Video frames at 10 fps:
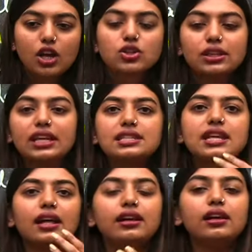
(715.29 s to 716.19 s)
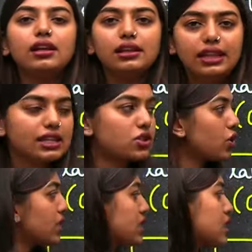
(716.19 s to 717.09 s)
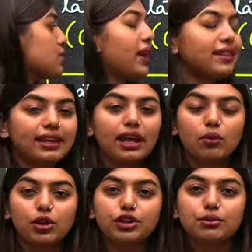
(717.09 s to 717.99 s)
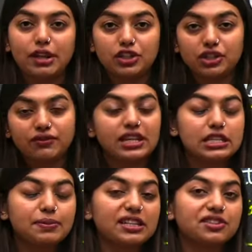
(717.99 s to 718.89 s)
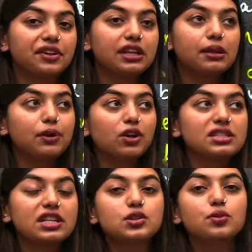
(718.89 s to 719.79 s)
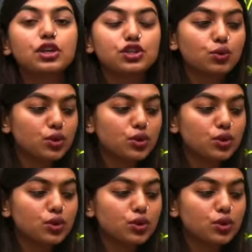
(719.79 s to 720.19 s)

So, these are the things. So, this is one thing I wanted to mention very specifically because this was